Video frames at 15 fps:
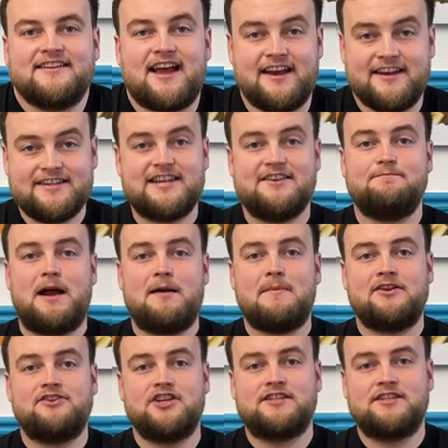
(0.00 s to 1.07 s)
And as if by
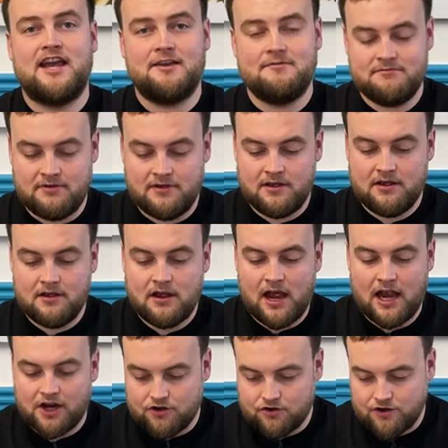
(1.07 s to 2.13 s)
magic, Tim,
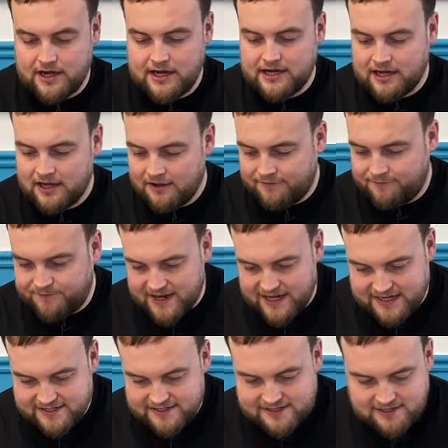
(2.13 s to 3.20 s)
a Greek
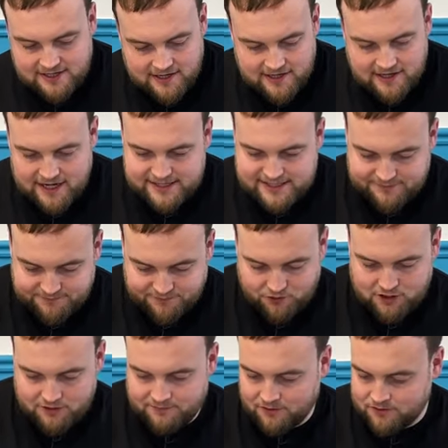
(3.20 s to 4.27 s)
feast is in
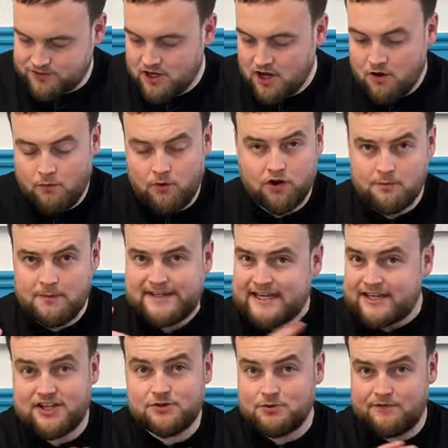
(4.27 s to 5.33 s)
front of us. We're going to be
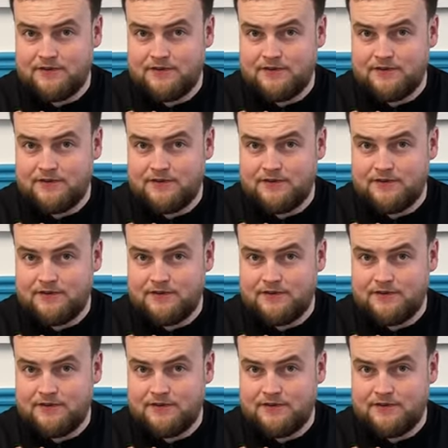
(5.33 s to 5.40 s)
dishes we've